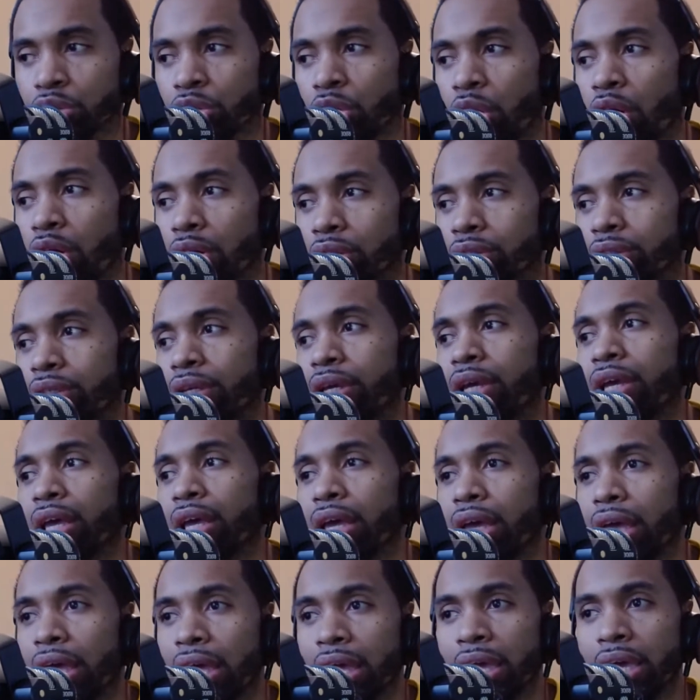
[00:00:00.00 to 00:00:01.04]
Talks,
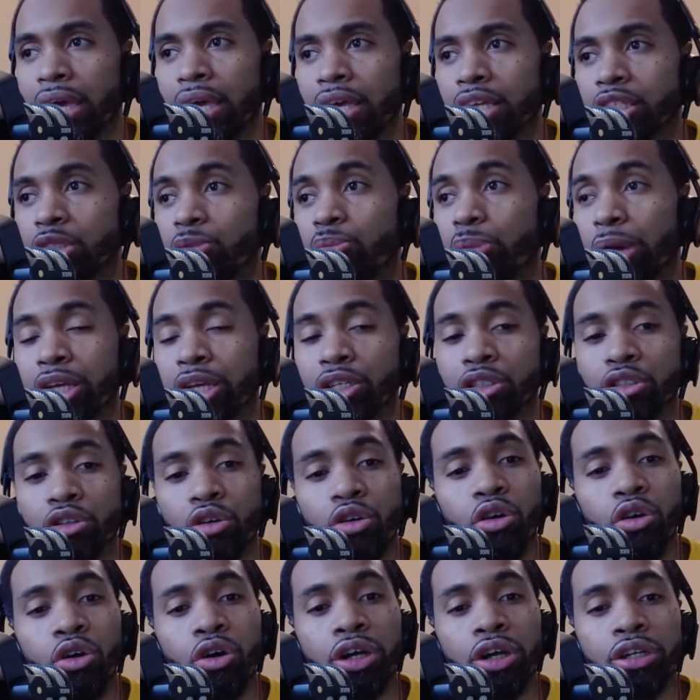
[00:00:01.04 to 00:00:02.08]
is based
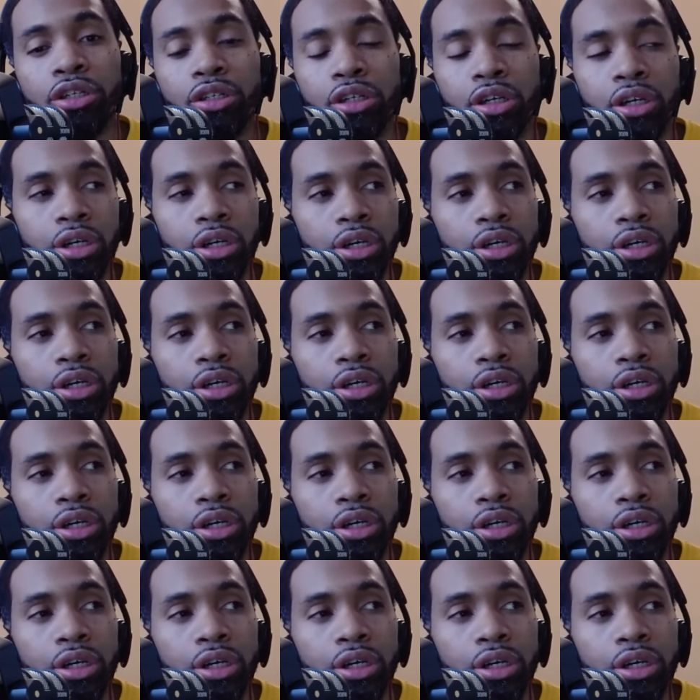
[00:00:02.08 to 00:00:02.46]
on